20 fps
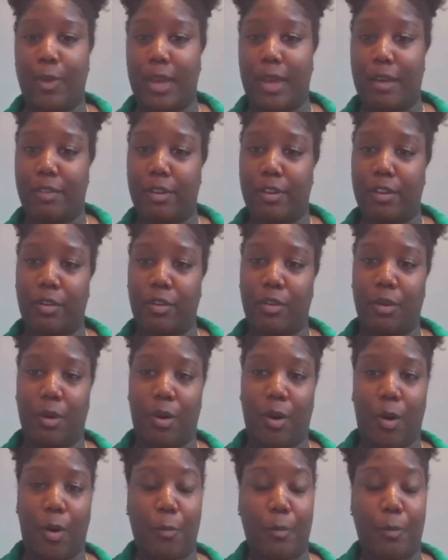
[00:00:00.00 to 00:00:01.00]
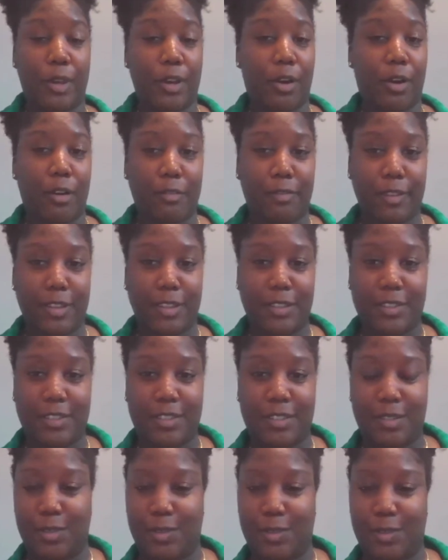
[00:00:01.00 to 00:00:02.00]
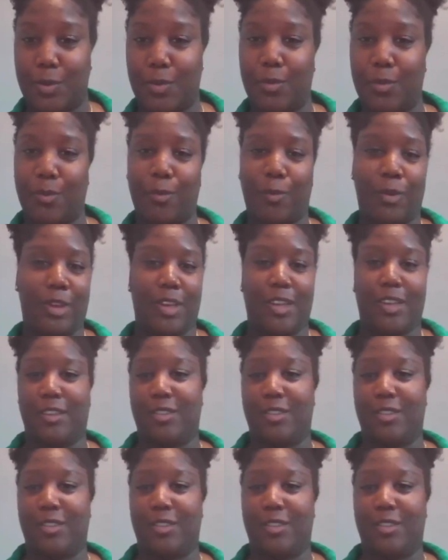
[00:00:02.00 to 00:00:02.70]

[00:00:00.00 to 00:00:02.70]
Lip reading: We have an open office, so